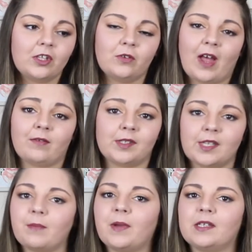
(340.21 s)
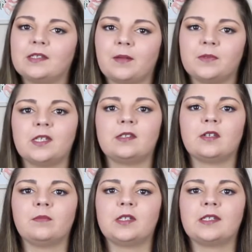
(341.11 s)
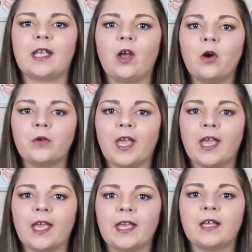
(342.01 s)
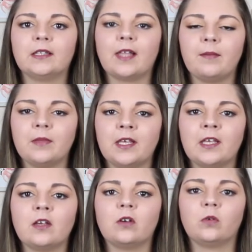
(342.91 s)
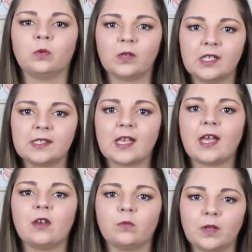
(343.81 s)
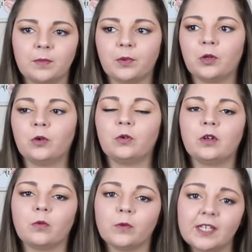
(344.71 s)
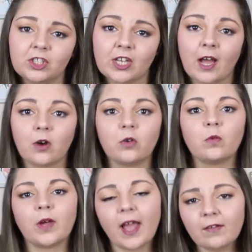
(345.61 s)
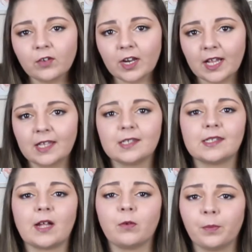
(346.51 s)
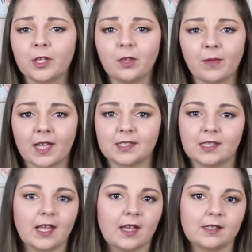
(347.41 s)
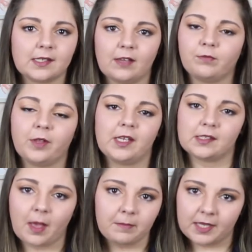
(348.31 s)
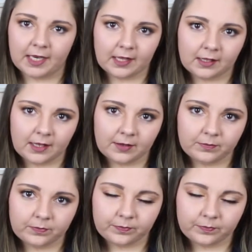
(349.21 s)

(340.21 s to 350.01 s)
You'd have a step-by-step system to say, okay, let me reset, reboot, reach out, whatever it is that will bring you back to that safe place immediately.